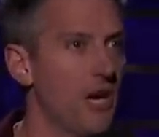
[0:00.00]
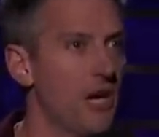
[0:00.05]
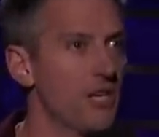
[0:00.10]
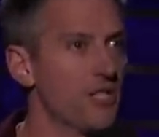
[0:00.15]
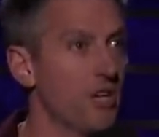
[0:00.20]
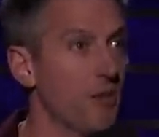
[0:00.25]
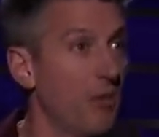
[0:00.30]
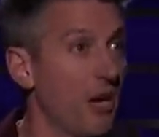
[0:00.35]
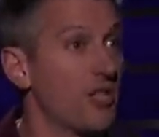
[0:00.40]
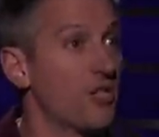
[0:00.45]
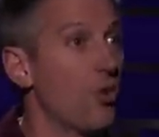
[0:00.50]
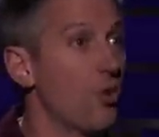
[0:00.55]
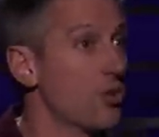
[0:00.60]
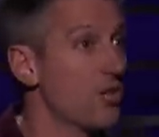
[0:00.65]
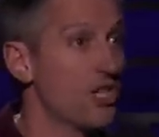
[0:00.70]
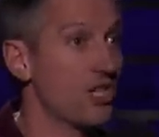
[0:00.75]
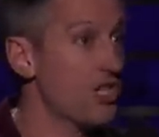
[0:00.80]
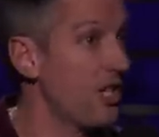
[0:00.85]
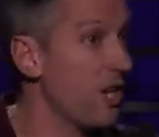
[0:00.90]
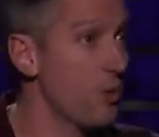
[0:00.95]
So, my
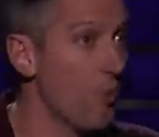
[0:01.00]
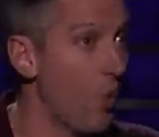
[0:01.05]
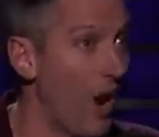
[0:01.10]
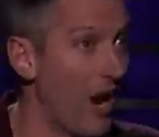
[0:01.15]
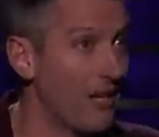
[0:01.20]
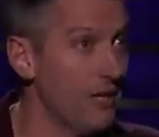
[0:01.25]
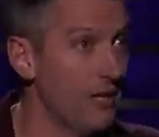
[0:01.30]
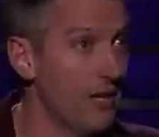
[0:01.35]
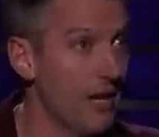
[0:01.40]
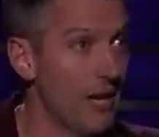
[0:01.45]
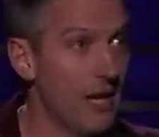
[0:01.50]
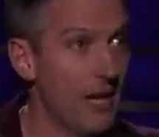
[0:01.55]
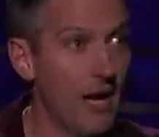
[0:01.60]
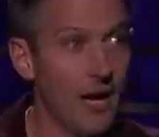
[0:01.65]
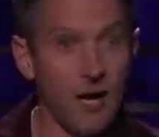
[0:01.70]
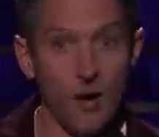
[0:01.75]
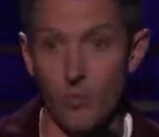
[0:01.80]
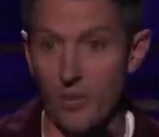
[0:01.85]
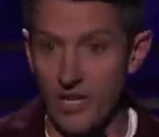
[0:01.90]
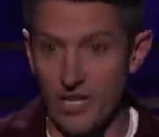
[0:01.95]
daughter, she's only one,
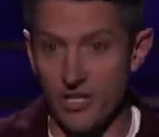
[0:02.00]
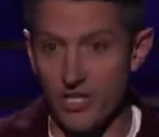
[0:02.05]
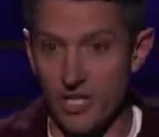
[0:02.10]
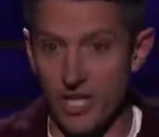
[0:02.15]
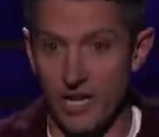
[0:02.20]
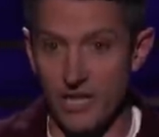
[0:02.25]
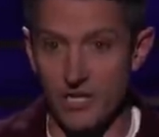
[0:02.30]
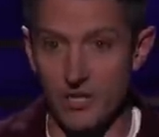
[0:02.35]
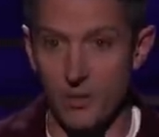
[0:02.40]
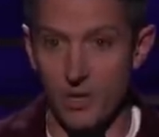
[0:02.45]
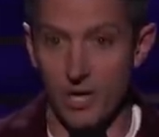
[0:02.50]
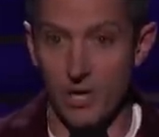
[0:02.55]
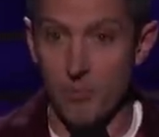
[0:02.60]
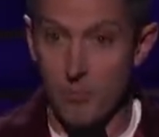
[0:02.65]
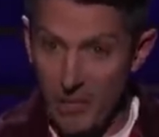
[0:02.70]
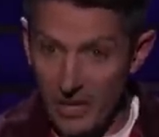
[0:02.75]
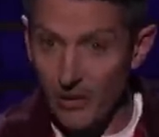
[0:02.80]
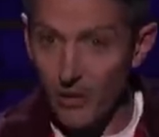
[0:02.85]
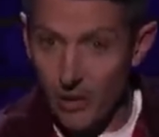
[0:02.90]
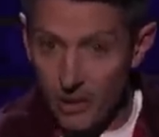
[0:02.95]
uh, we can say to her,
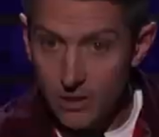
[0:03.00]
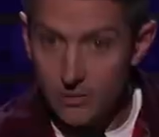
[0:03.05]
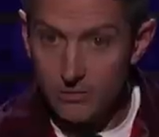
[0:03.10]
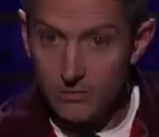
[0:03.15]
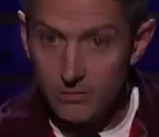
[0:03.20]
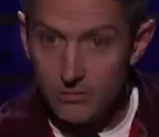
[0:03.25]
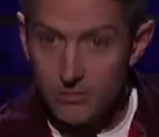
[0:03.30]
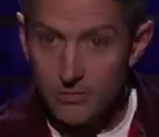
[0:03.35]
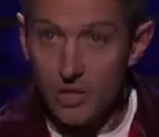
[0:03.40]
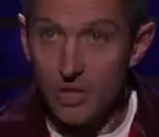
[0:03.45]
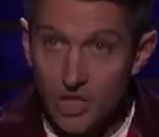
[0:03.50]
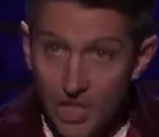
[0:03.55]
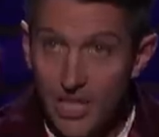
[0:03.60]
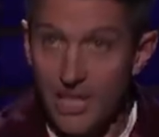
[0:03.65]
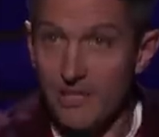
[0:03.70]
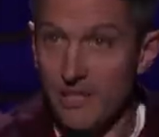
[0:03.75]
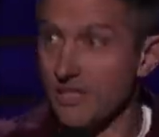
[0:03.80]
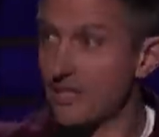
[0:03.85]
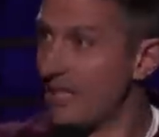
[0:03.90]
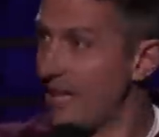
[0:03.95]
milk, she'll
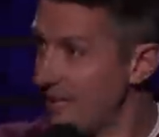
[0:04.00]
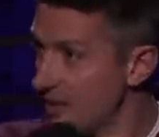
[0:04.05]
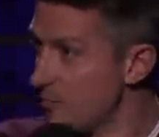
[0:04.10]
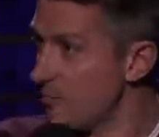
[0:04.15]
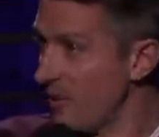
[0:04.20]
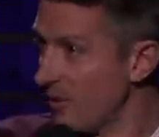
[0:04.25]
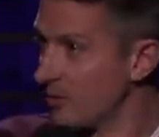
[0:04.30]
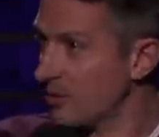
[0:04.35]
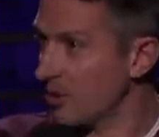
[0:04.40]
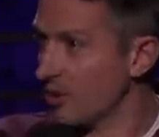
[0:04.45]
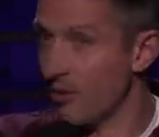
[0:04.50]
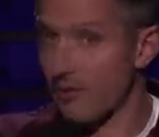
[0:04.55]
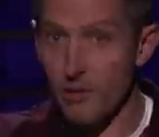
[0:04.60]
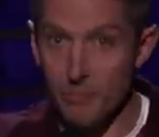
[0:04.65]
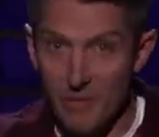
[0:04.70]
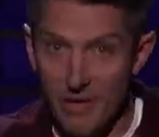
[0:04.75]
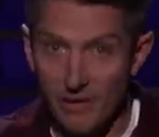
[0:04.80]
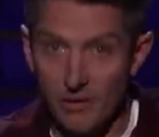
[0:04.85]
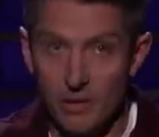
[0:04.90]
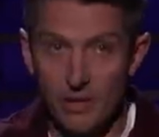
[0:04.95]
understand, milk's on offer,
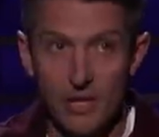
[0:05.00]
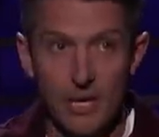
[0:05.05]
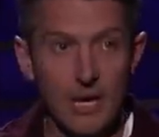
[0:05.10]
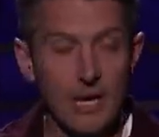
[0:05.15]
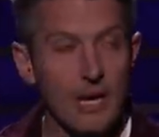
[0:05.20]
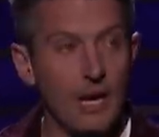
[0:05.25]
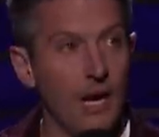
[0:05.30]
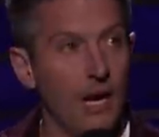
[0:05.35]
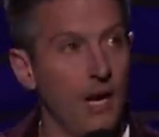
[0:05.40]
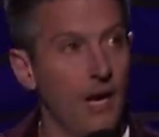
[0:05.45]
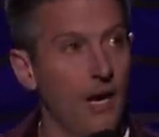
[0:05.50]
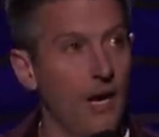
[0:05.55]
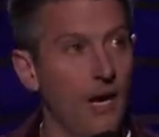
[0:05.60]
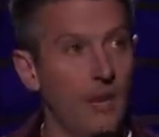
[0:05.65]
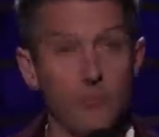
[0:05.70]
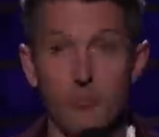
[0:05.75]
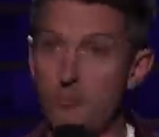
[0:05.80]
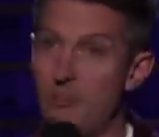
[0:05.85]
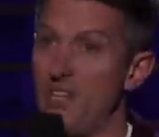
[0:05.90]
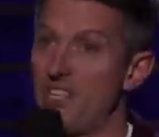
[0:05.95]
milk,
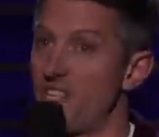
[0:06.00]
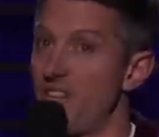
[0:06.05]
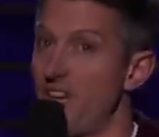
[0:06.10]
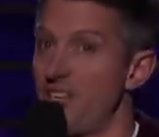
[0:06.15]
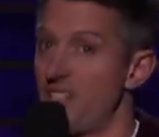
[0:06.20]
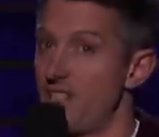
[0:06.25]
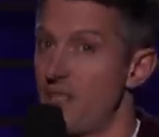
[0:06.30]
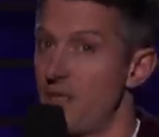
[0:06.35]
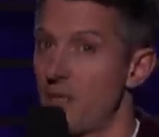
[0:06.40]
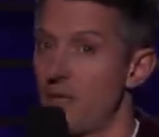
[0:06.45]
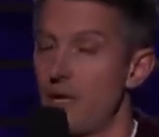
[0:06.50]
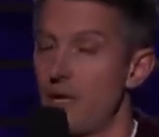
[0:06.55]
uh, biscuit,